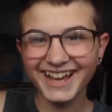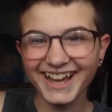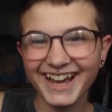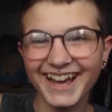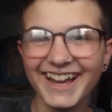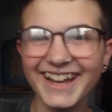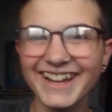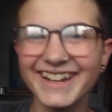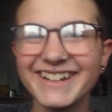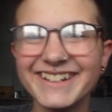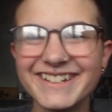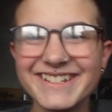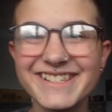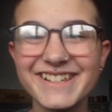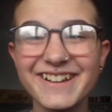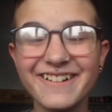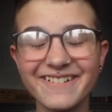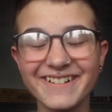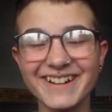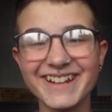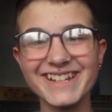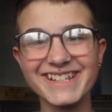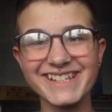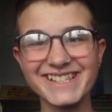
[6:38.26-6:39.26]
Hi,
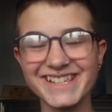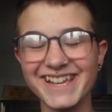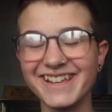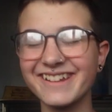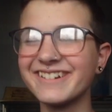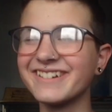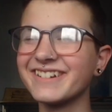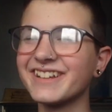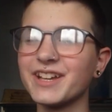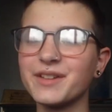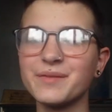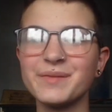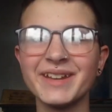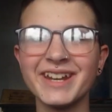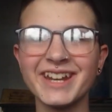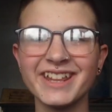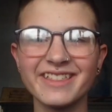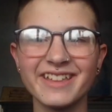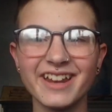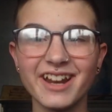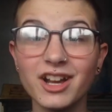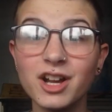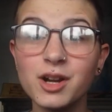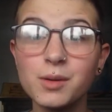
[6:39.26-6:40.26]
so it is Saturday, meaning
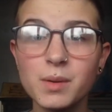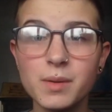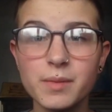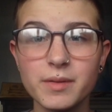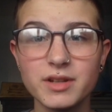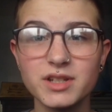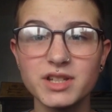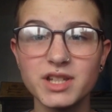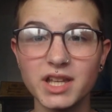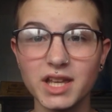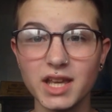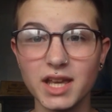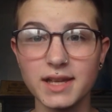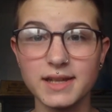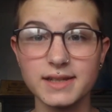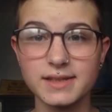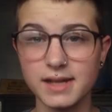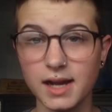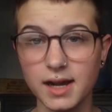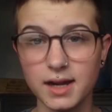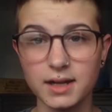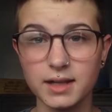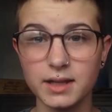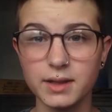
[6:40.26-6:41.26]
that I got my piercing
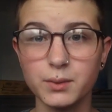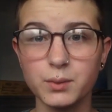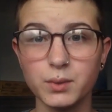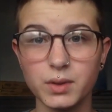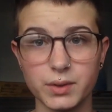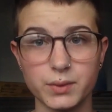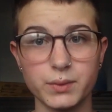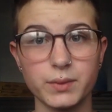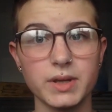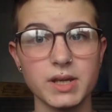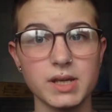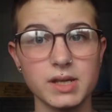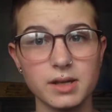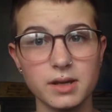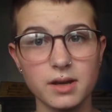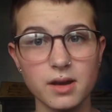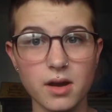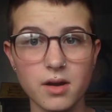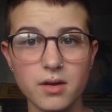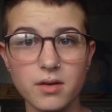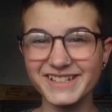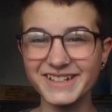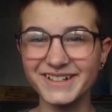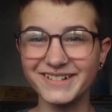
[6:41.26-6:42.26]
exactly 1 week ago.
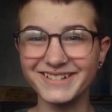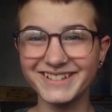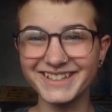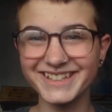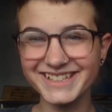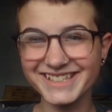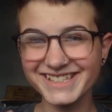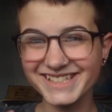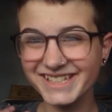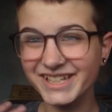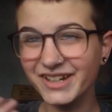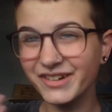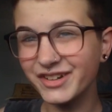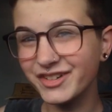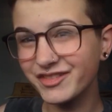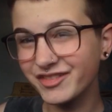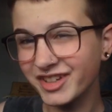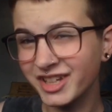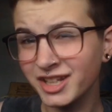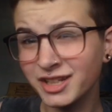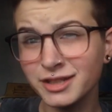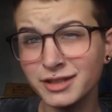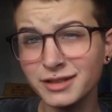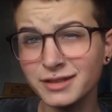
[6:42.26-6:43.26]
So this is going to
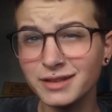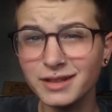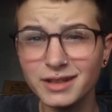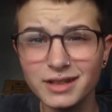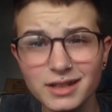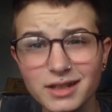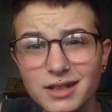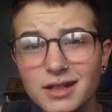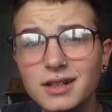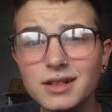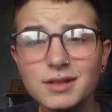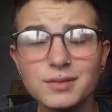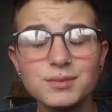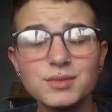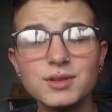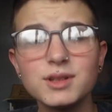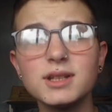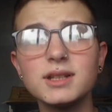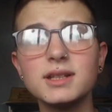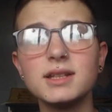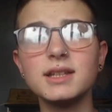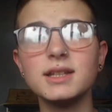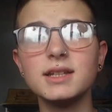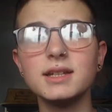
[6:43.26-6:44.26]
be just like a
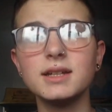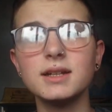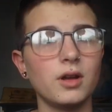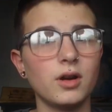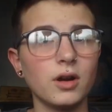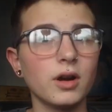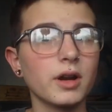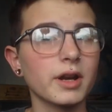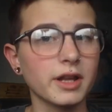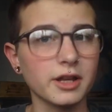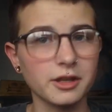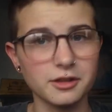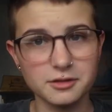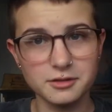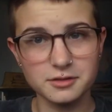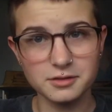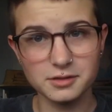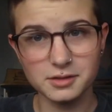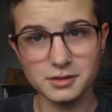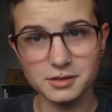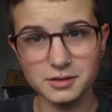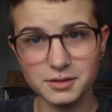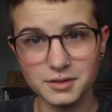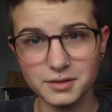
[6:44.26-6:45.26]
completely
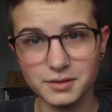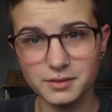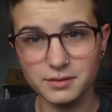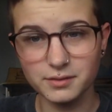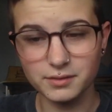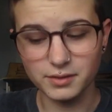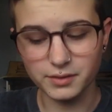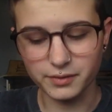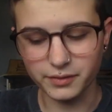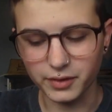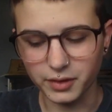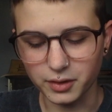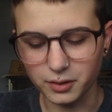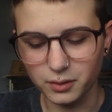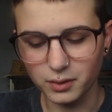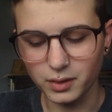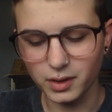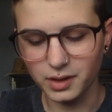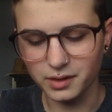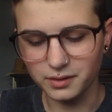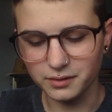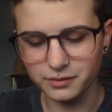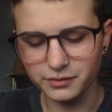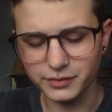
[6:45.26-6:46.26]
honest review
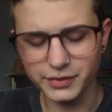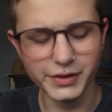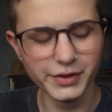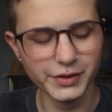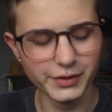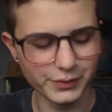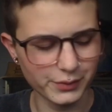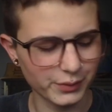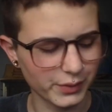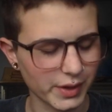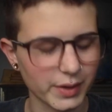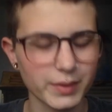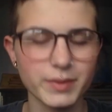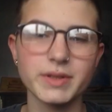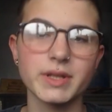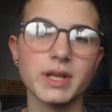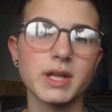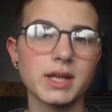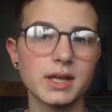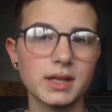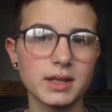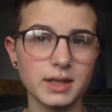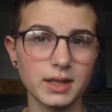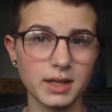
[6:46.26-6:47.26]
of what it was
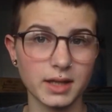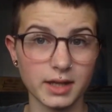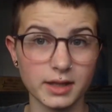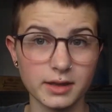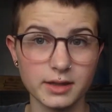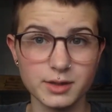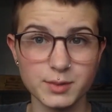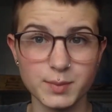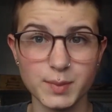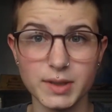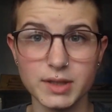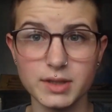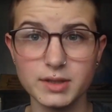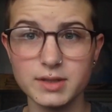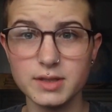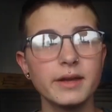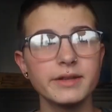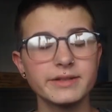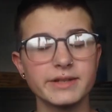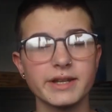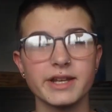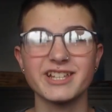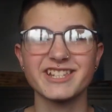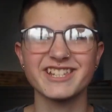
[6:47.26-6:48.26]
like getting this
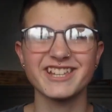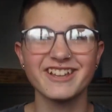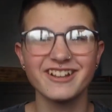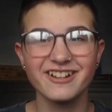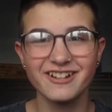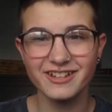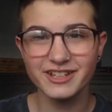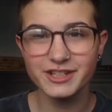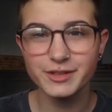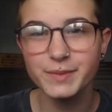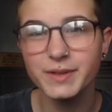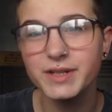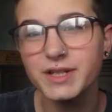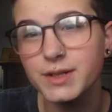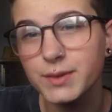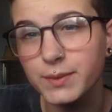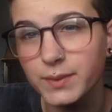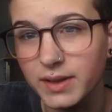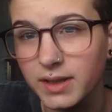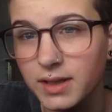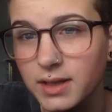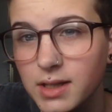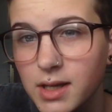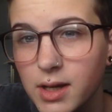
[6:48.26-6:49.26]
pierced. So yes, I got this pierced a
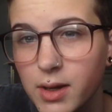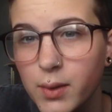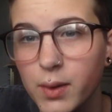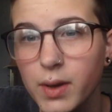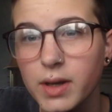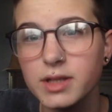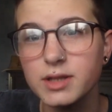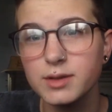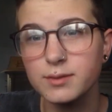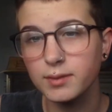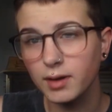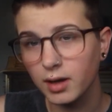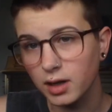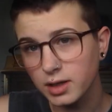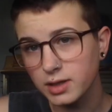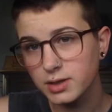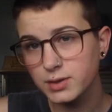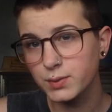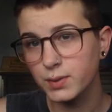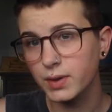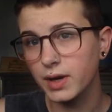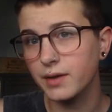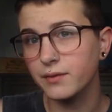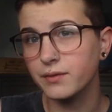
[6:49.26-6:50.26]
week ago, and to be
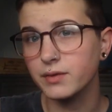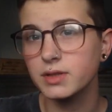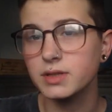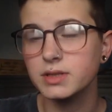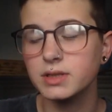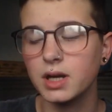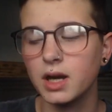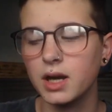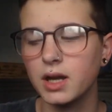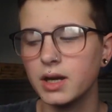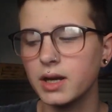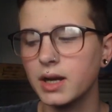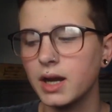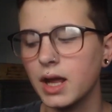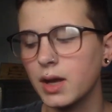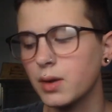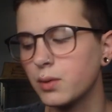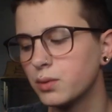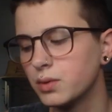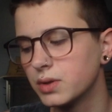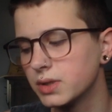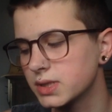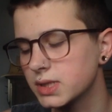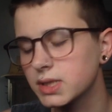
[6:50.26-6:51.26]
honest, when I first got it, I
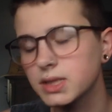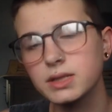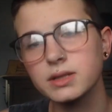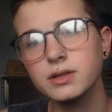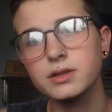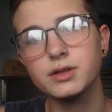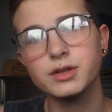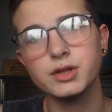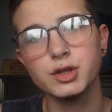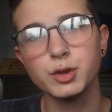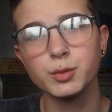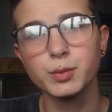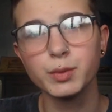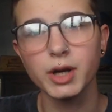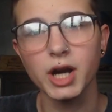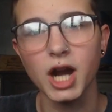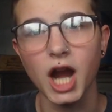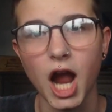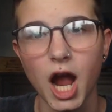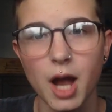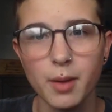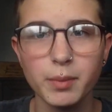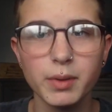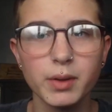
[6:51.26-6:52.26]
wasn't super
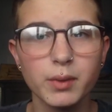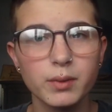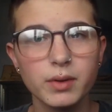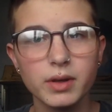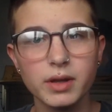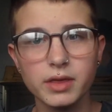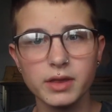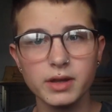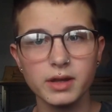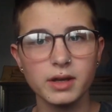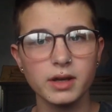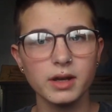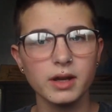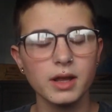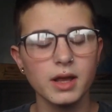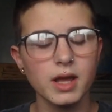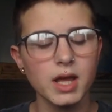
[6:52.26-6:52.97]
happy with it.